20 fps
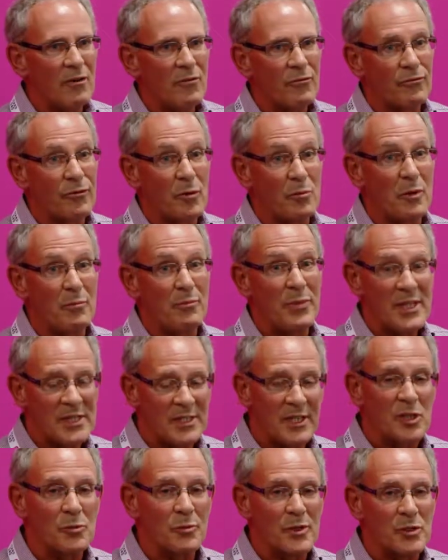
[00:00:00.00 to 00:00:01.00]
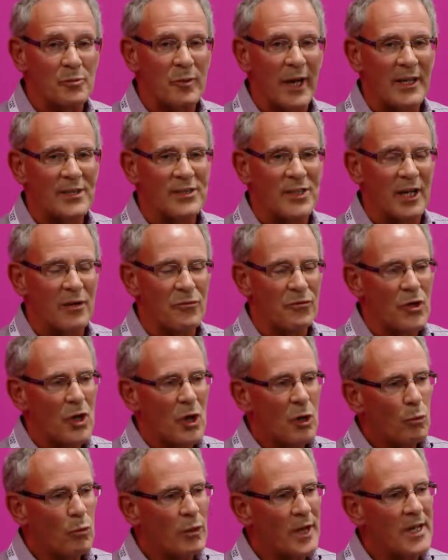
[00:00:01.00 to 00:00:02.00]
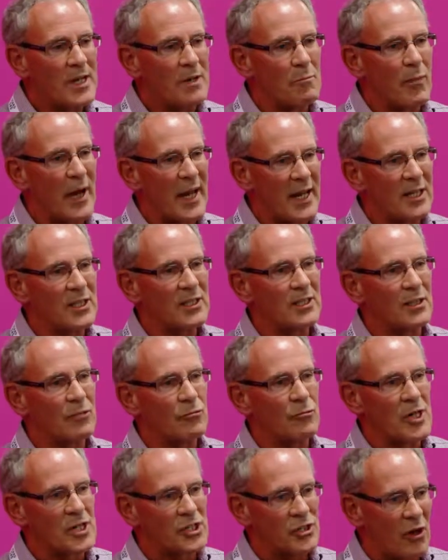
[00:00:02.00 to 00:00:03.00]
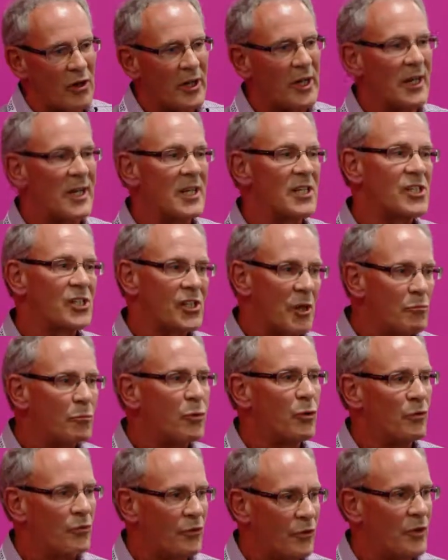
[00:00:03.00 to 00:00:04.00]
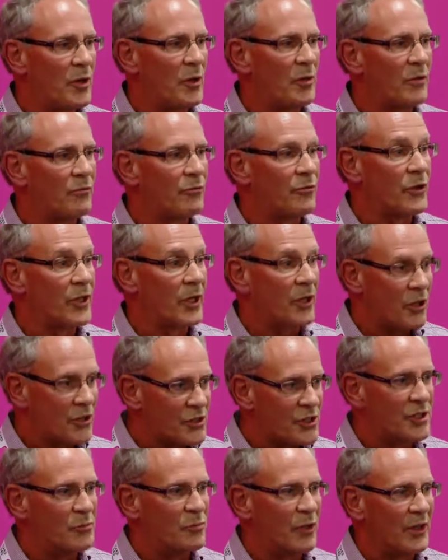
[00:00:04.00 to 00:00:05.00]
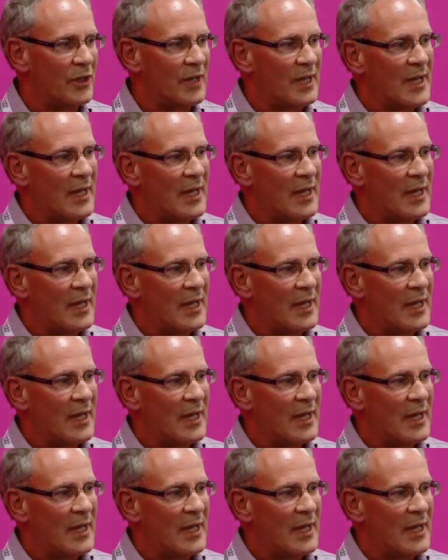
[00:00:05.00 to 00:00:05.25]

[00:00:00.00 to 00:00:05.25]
from a business perspective, we make recycling simple for the customer.